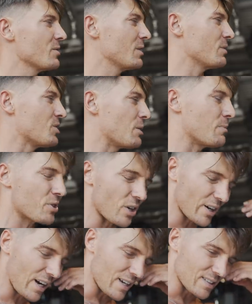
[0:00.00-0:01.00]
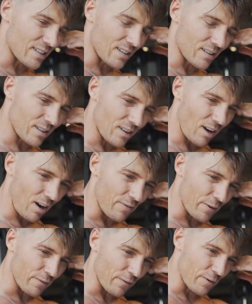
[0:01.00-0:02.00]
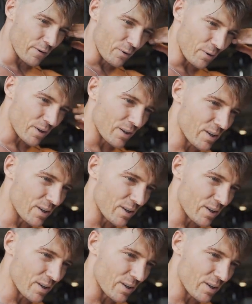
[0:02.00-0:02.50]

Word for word: see what Gymshark has to offer for food.